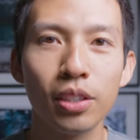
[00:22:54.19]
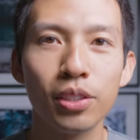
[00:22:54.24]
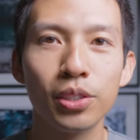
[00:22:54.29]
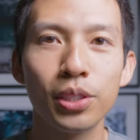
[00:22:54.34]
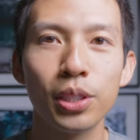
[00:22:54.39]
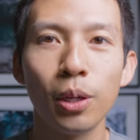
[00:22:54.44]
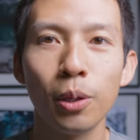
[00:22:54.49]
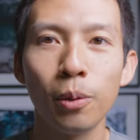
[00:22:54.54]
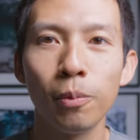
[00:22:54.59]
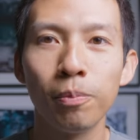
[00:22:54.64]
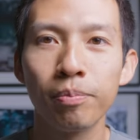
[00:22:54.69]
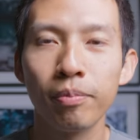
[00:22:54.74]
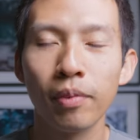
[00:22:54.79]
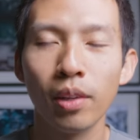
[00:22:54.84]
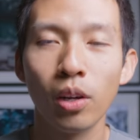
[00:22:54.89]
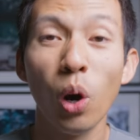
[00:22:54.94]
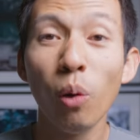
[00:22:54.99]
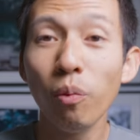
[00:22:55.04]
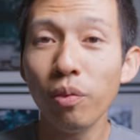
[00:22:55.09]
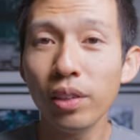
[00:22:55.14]
So
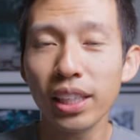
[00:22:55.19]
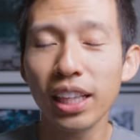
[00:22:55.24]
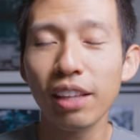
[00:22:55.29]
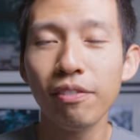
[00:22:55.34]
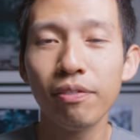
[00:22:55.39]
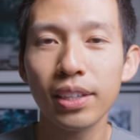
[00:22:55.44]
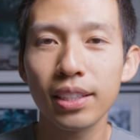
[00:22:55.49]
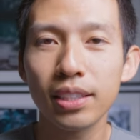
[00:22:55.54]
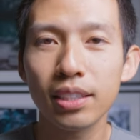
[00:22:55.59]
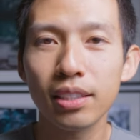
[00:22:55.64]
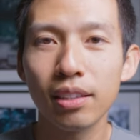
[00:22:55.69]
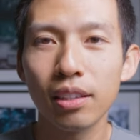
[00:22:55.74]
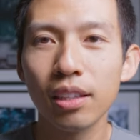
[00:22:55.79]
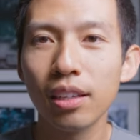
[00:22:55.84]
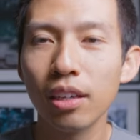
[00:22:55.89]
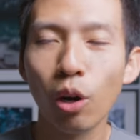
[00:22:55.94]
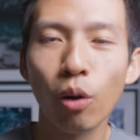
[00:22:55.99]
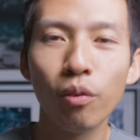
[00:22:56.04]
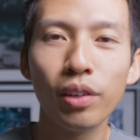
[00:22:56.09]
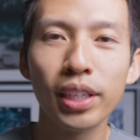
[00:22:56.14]
hopefully they fix
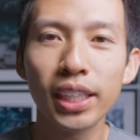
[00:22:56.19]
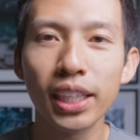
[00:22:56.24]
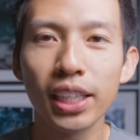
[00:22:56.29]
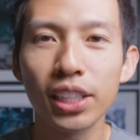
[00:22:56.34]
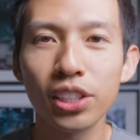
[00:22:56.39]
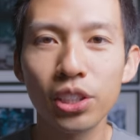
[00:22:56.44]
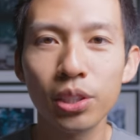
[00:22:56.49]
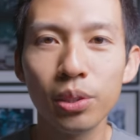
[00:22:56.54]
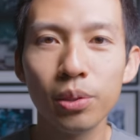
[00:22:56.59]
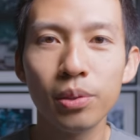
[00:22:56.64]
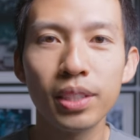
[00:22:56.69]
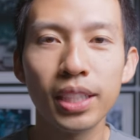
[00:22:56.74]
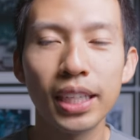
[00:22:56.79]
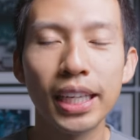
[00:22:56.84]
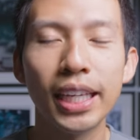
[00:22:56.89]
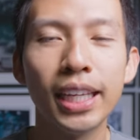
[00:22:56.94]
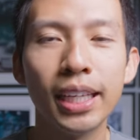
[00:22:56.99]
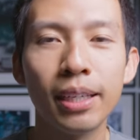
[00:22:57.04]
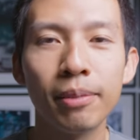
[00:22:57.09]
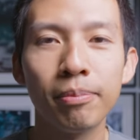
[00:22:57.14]
the overheating issues
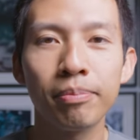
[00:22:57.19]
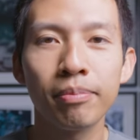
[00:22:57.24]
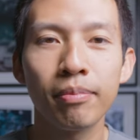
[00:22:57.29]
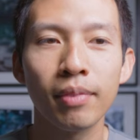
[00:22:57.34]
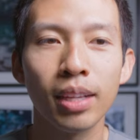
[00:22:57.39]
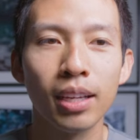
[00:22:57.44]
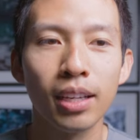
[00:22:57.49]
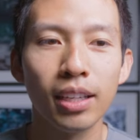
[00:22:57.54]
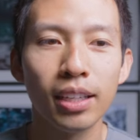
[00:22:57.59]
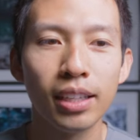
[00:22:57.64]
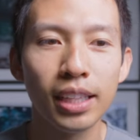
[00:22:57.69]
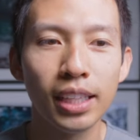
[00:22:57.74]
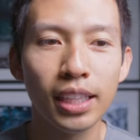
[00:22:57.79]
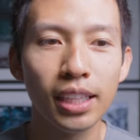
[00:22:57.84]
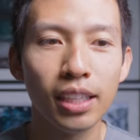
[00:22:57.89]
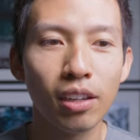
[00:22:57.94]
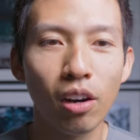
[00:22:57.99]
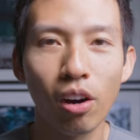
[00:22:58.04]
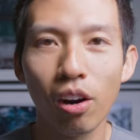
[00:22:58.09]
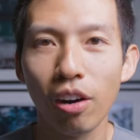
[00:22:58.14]
in
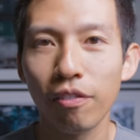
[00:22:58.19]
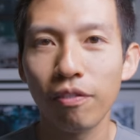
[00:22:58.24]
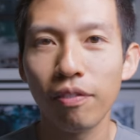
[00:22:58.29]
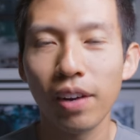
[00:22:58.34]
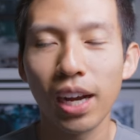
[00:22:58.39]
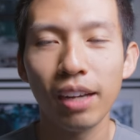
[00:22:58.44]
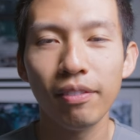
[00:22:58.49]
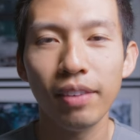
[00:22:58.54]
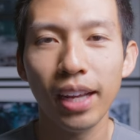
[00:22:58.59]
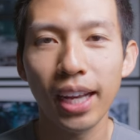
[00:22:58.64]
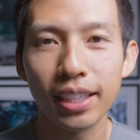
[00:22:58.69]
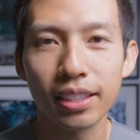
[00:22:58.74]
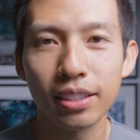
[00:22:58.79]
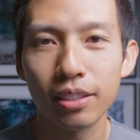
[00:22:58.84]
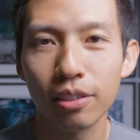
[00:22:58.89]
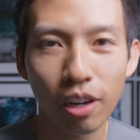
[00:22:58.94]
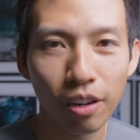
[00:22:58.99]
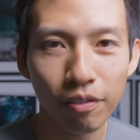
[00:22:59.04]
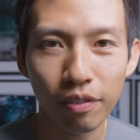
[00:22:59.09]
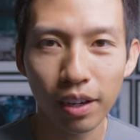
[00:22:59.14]
the
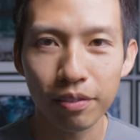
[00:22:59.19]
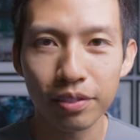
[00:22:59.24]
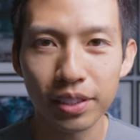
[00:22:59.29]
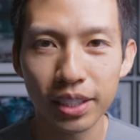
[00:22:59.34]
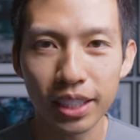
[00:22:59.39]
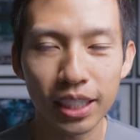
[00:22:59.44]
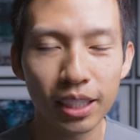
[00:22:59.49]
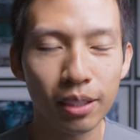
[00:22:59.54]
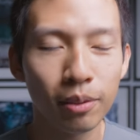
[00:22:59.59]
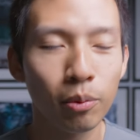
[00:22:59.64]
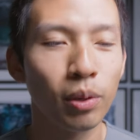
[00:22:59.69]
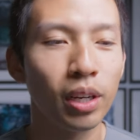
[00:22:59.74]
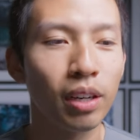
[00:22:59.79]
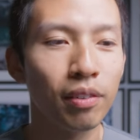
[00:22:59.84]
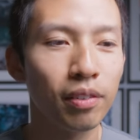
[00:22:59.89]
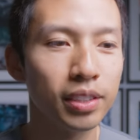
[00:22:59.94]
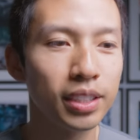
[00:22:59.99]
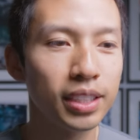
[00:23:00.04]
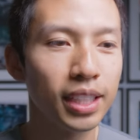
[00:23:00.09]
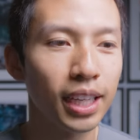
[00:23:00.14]
R5S, R5C,
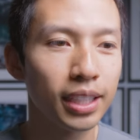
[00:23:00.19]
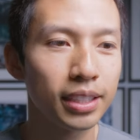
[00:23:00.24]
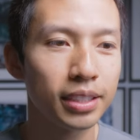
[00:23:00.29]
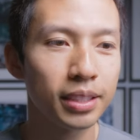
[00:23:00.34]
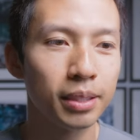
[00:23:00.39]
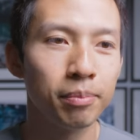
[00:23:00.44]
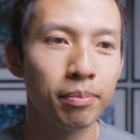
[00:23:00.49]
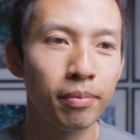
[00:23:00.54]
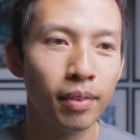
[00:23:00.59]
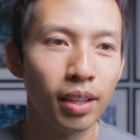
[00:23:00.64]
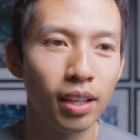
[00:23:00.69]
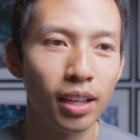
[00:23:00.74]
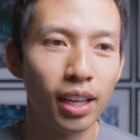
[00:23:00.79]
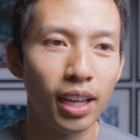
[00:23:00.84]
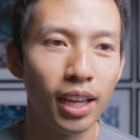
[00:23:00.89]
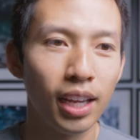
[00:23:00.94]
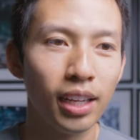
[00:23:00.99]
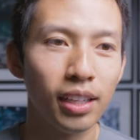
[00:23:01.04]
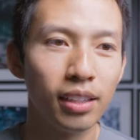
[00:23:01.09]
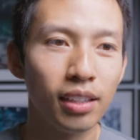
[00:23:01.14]
whatever is next.
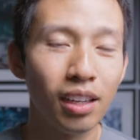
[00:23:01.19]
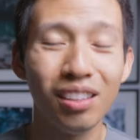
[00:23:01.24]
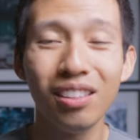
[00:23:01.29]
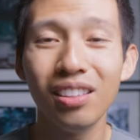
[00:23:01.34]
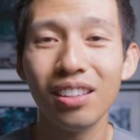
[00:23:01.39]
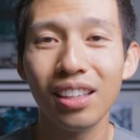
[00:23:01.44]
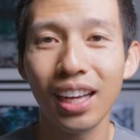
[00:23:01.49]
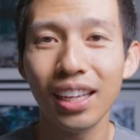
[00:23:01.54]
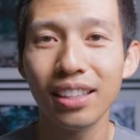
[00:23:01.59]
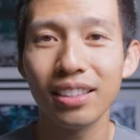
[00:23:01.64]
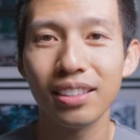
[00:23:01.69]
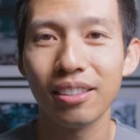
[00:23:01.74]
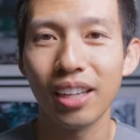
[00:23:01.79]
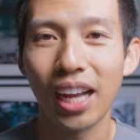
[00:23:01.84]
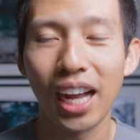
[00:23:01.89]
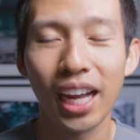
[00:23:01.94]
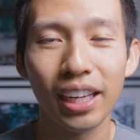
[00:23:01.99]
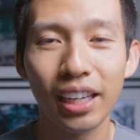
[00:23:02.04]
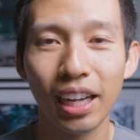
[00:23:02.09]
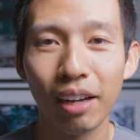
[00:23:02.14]
And other than that,
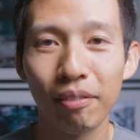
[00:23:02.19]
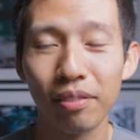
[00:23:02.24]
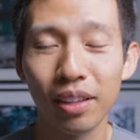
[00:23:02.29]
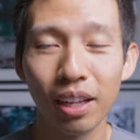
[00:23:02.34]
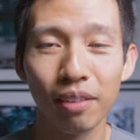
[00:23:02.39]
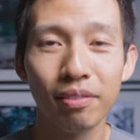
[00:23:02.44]
I have